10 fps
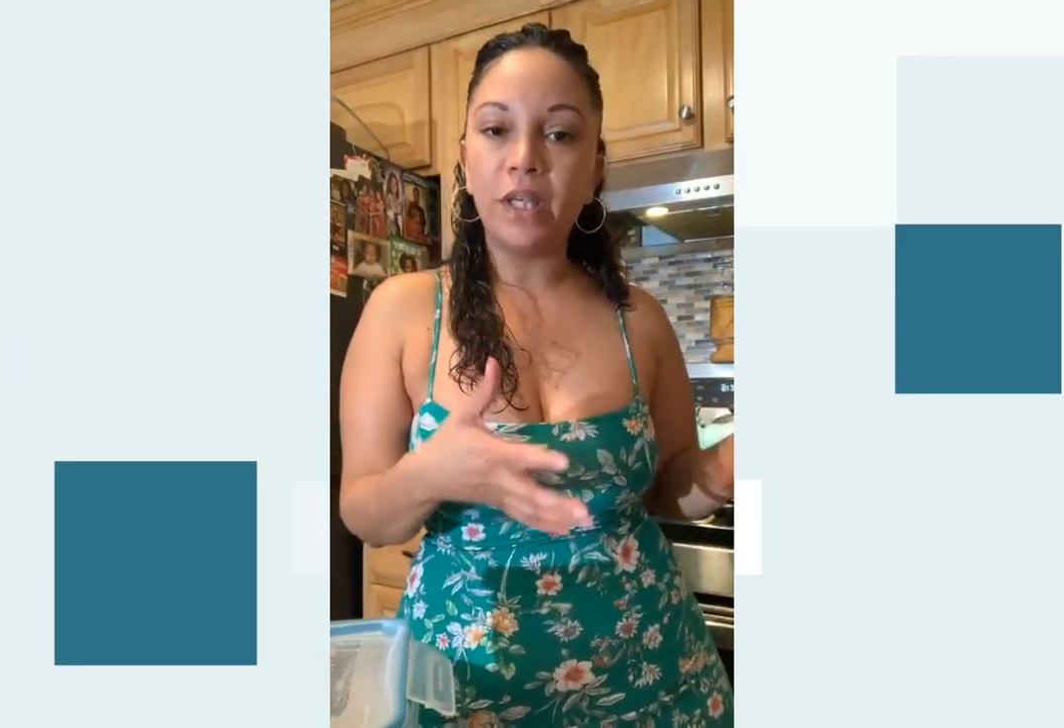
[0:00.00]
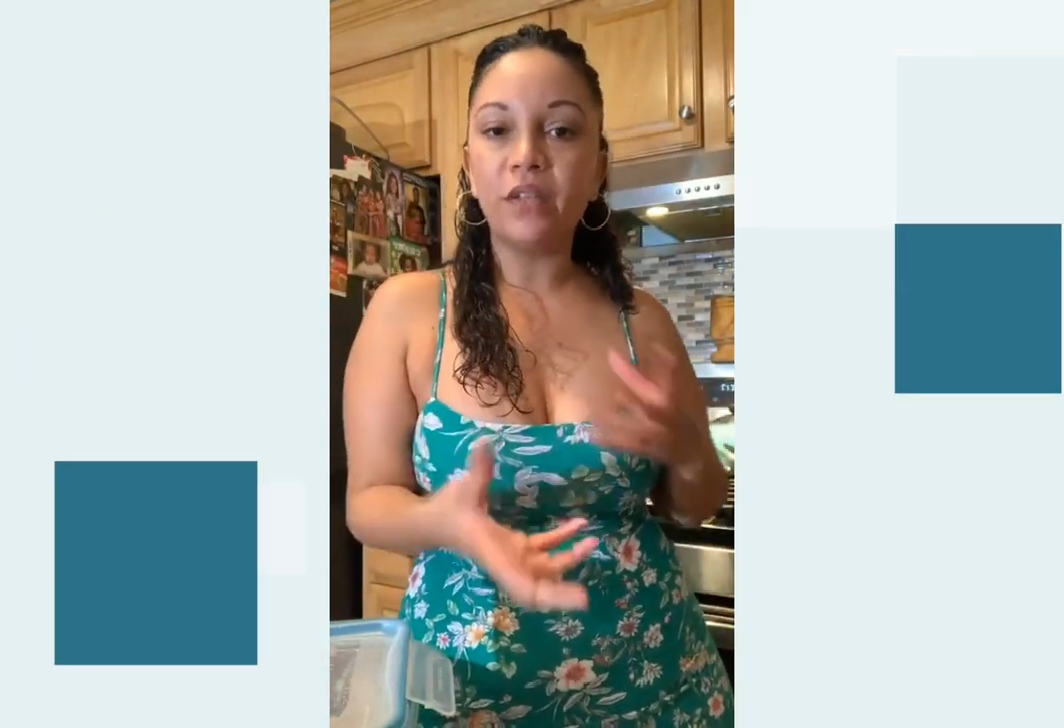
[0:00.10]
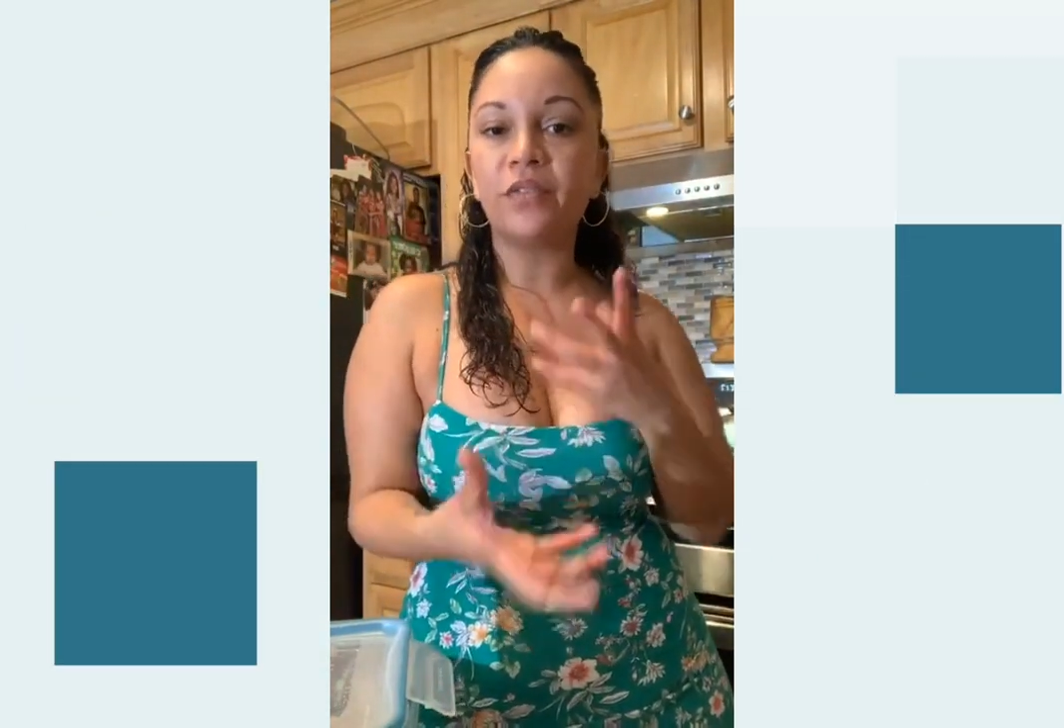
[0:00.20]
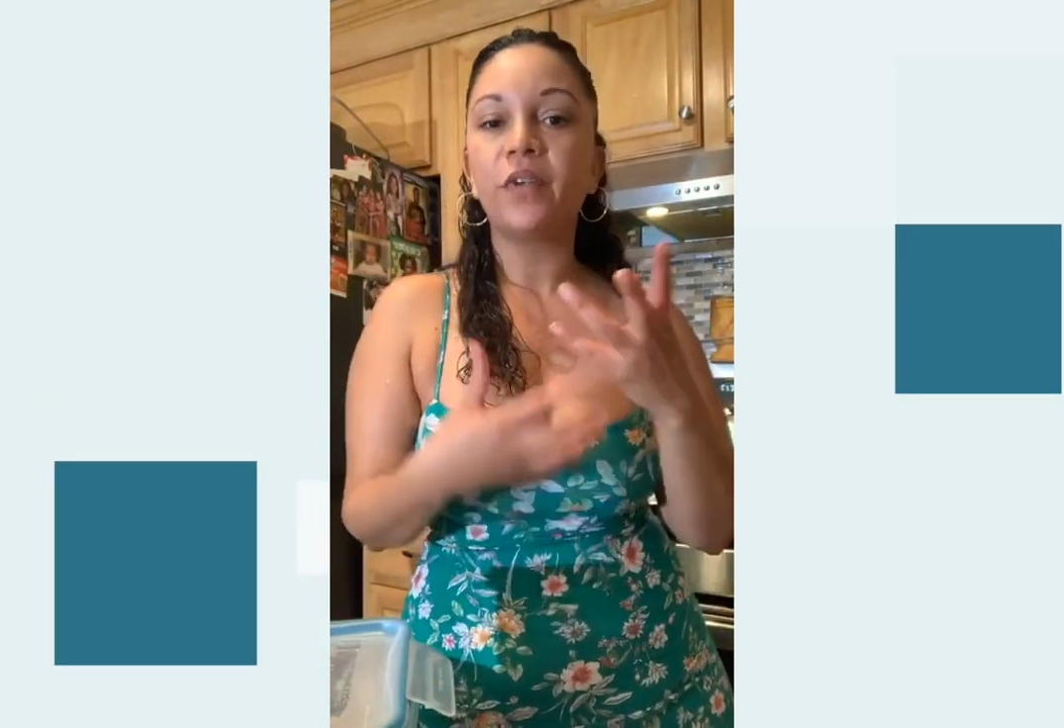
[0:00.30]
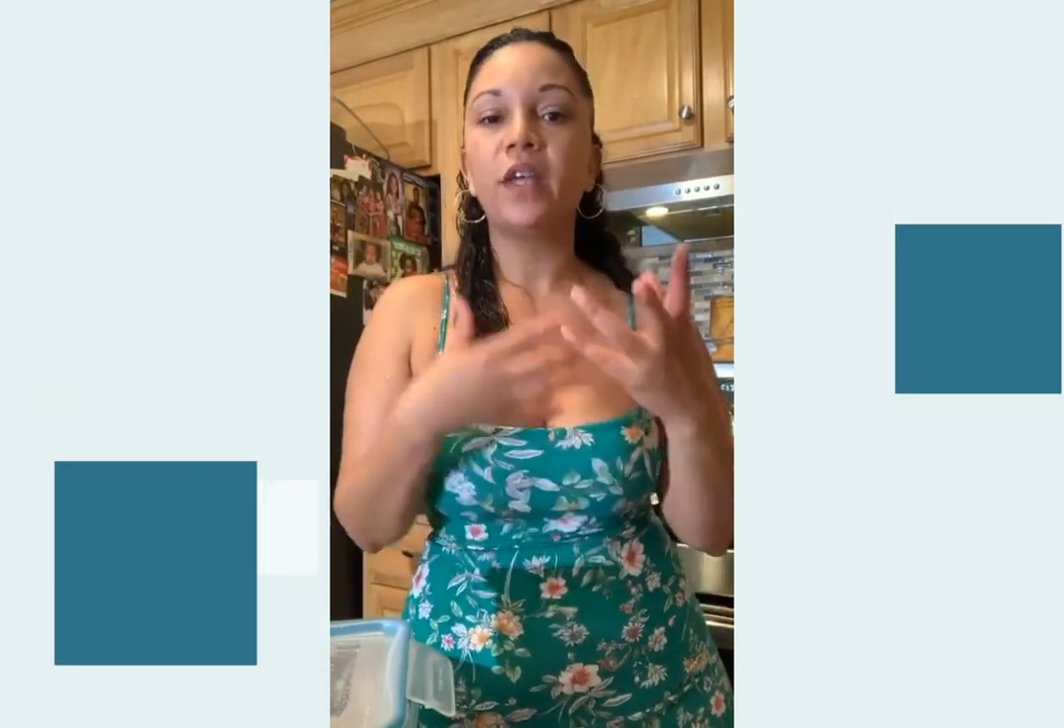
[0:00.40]

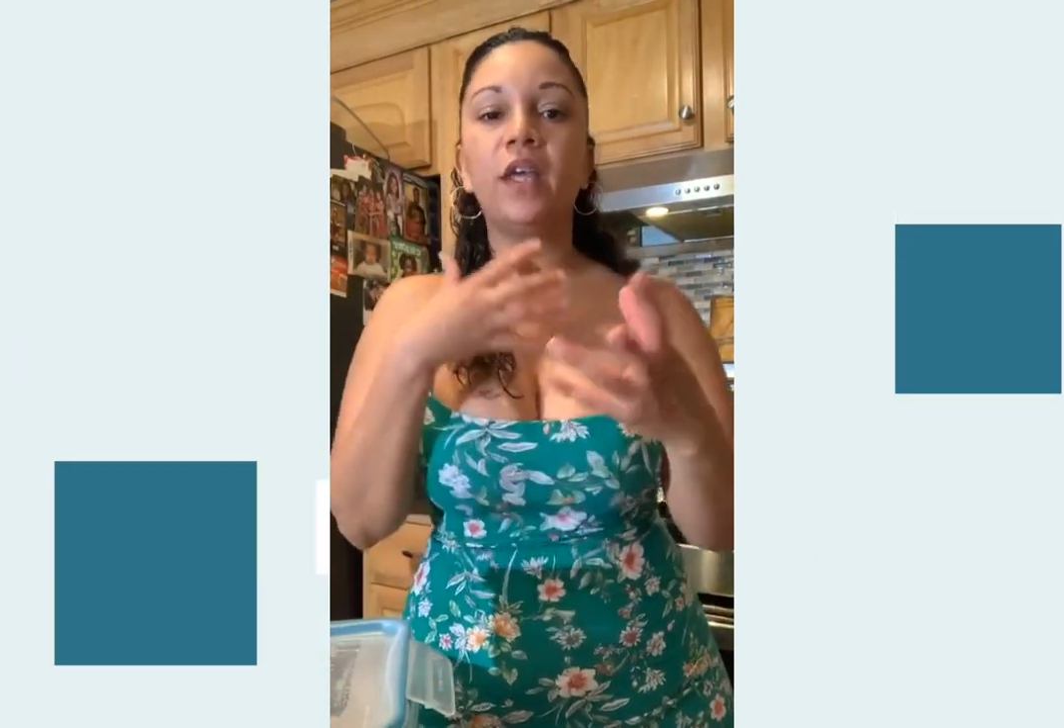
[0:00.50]
beef,